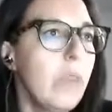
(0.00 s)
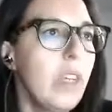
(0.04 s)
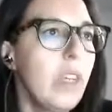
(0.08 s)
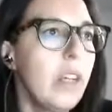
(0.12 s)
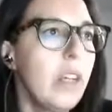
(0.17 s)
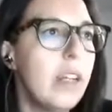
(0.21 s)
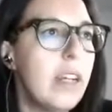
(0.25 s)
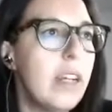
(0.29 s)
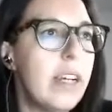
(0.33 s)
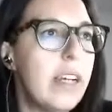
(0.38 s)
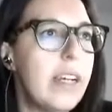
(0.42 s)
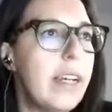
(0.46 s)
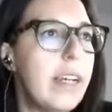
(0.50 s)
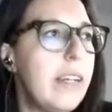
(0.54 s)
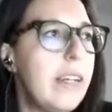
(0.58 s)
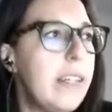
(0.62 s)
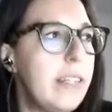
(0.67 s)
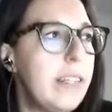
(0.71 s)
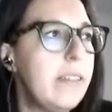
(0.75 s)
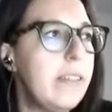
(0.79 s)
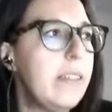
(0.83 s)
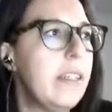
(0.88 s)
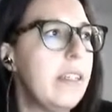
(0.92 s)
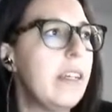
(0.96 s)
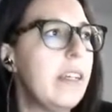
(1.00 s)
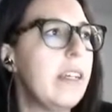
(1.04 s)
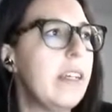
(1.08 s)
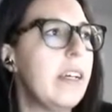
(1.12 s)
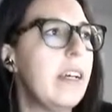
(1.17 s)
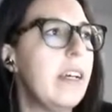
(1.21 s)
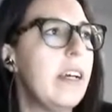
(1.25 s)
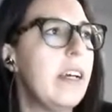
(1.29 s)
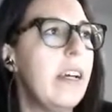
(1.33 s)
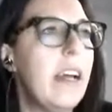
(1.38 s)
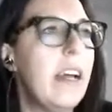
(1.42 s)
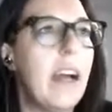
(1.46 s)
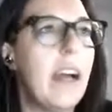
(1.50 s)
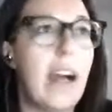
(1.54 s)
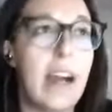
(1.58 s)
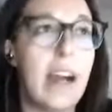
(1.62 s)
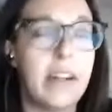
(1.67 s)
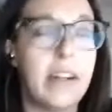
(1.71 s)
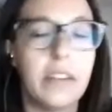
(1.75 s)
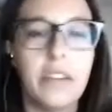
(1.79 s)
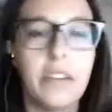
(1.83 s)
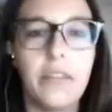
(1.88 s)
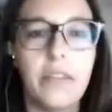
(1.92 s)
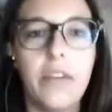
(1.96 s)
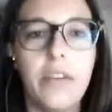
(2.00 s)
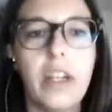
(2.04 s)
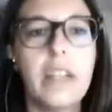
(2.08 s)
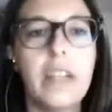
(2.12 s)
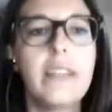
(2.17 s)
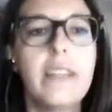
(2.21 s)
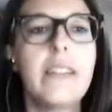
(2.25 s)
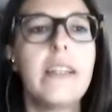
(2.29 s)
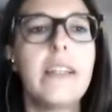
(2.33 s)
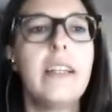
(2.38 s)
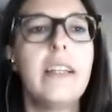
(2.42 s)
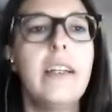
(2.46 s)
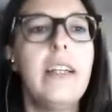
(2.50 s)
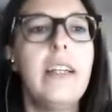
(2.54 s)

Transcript: lithic artifacts.